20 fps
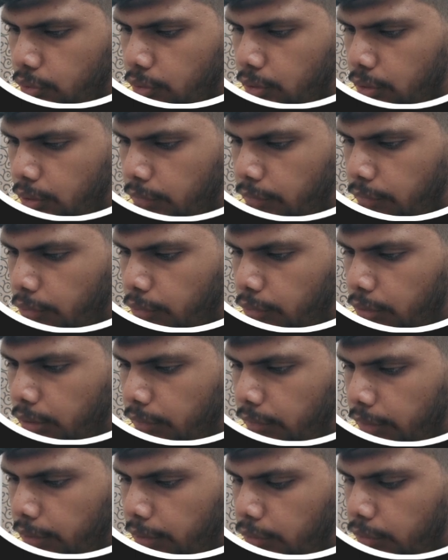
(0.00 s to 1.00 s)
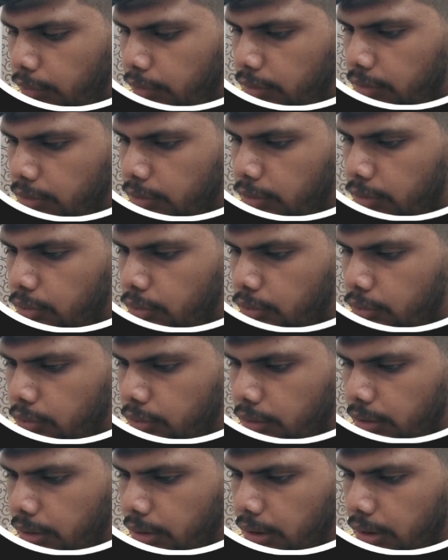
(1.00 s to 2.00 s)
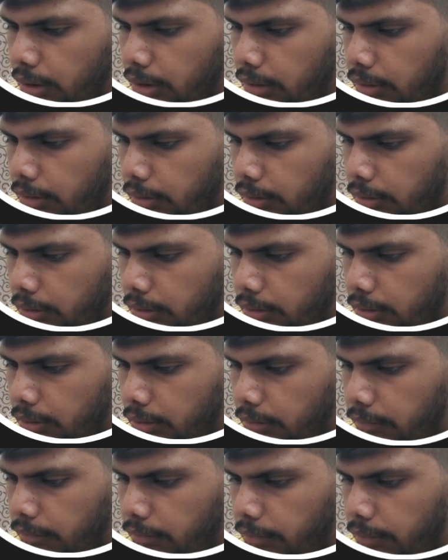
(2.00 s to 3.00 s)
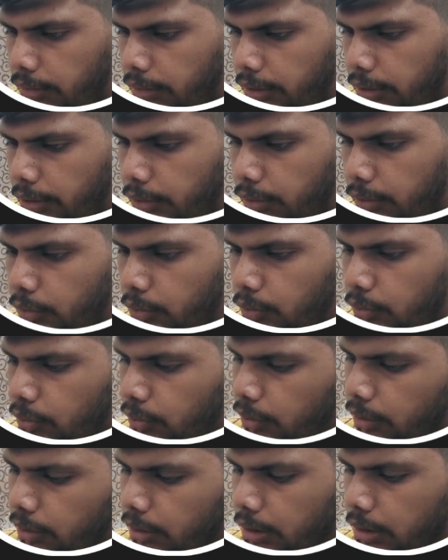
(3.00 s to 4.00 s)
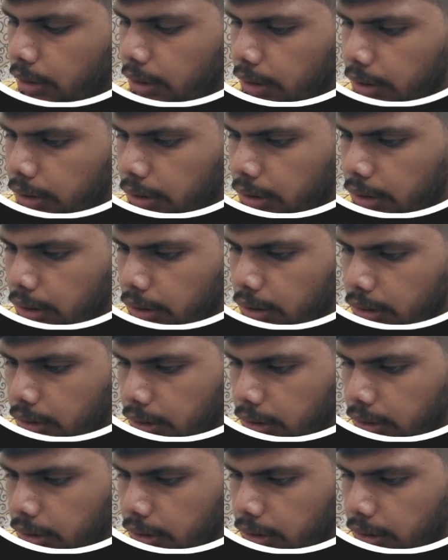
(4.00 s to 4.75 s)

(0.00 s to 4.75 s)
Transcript: If all the values are 0, then we need to clear the